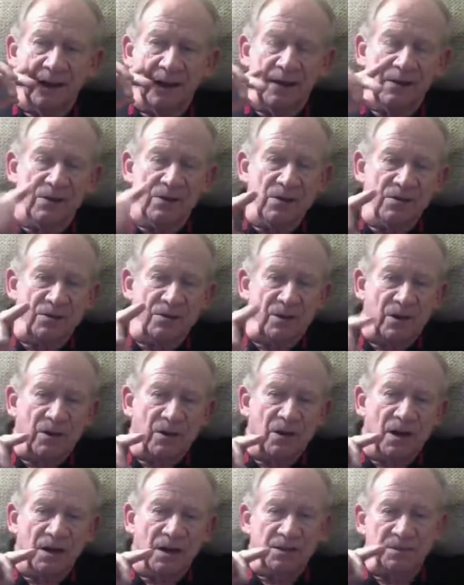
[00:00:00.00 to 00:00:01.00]
it used to
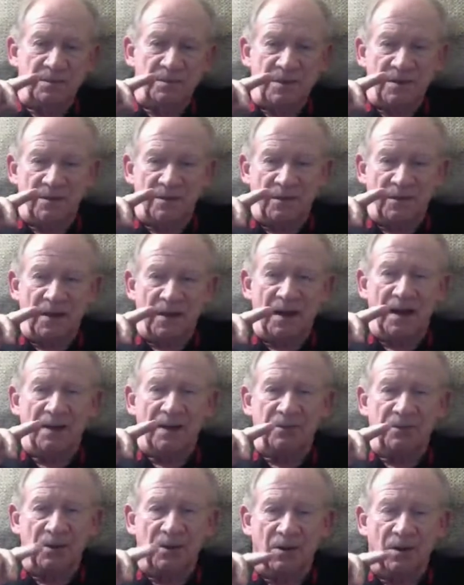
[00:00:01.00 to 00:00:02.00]
cost me
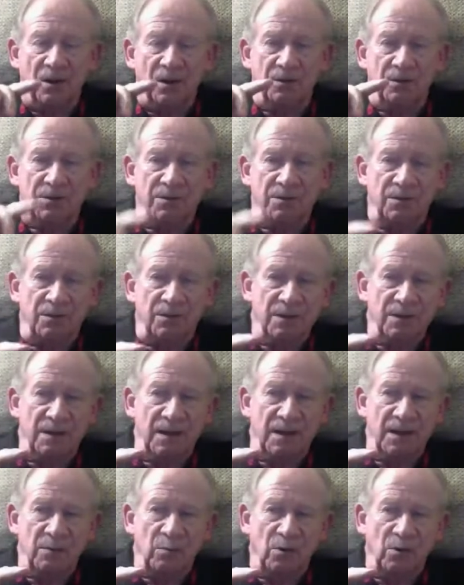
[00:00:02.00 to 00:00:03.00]
$5 for the
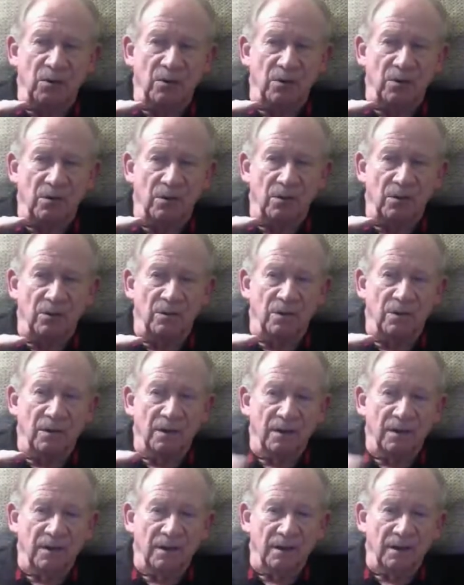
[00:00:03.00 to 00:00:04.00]
neighbor girl,
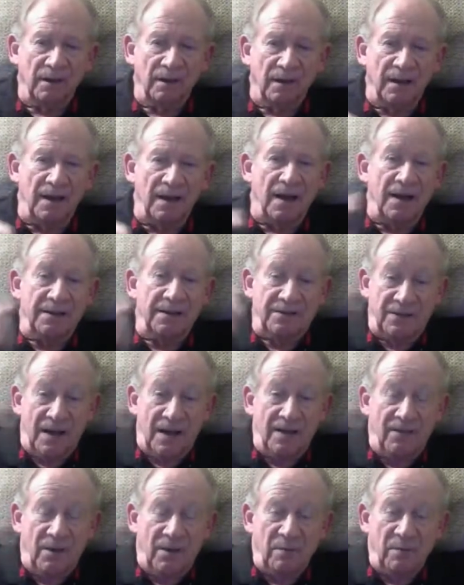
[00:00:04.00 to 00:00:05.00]
and I'd
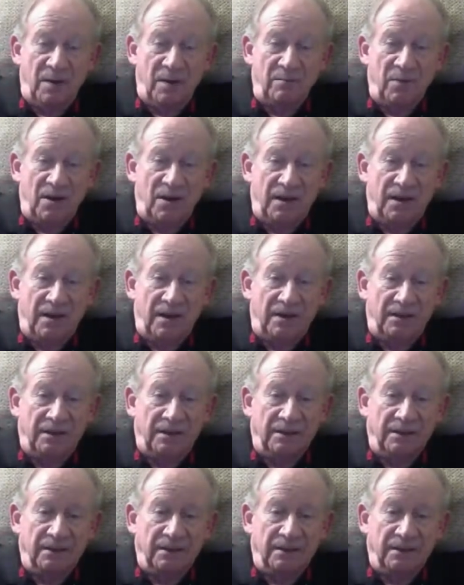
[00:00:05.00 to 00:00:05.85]
save up my money.